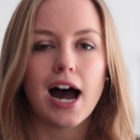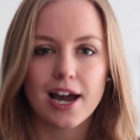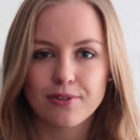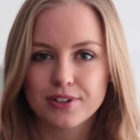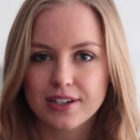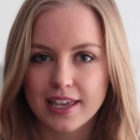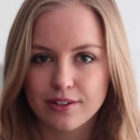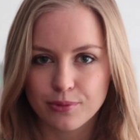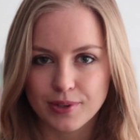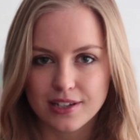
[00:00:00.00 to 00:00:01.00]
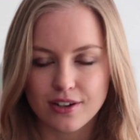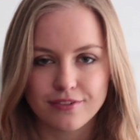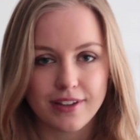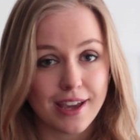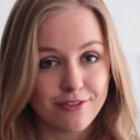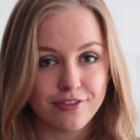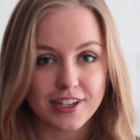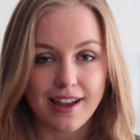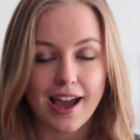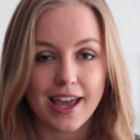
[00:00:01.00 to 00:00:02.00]
I want to get rid of
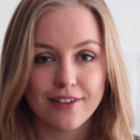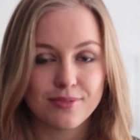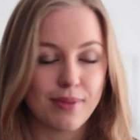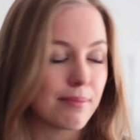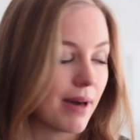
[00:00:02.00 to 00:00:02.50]
everything that I have in my